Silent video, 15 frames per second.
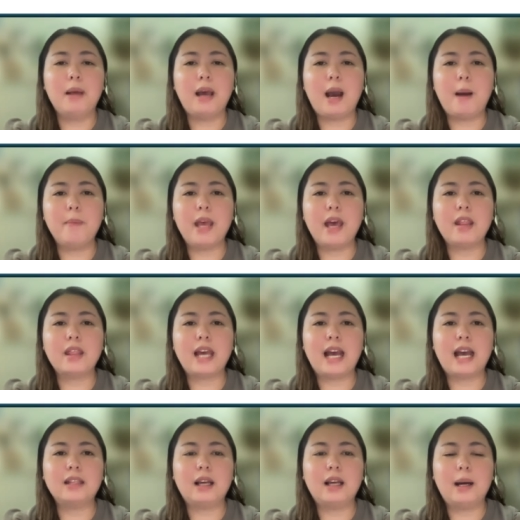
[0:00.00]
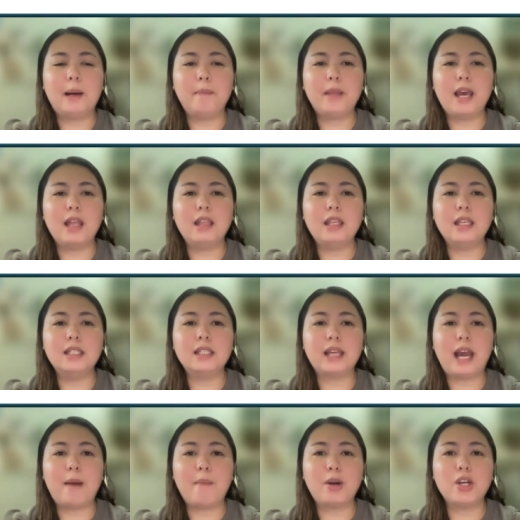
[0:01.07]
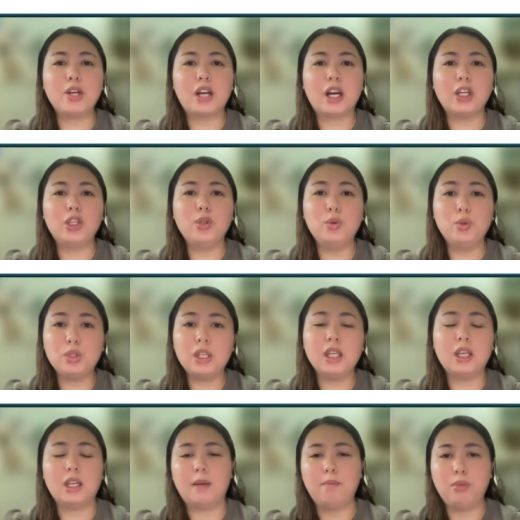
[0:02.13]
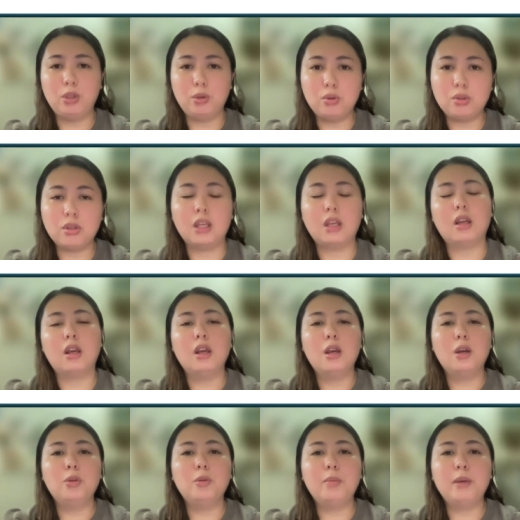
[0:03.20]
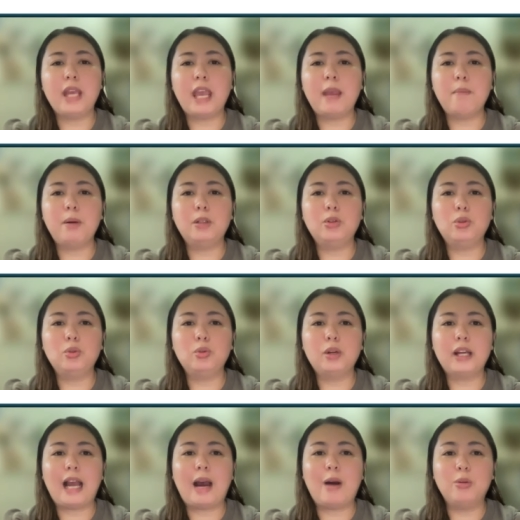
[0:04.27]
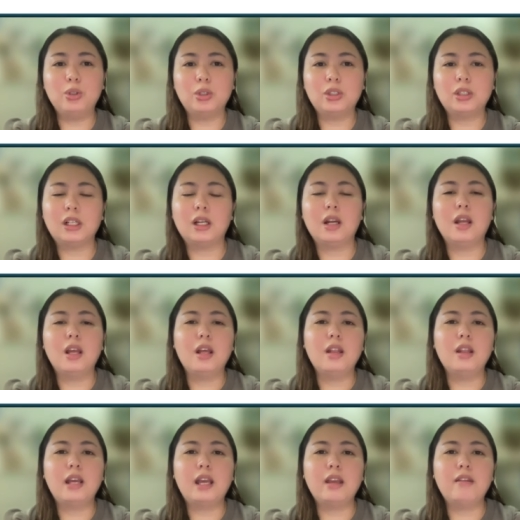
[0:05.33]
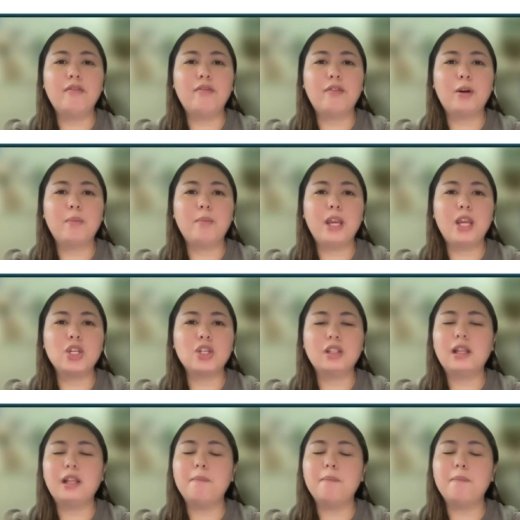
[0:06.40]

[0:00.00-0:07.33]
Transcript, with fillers: um, that um, these scammers are using and abusing to be able to counter the information, the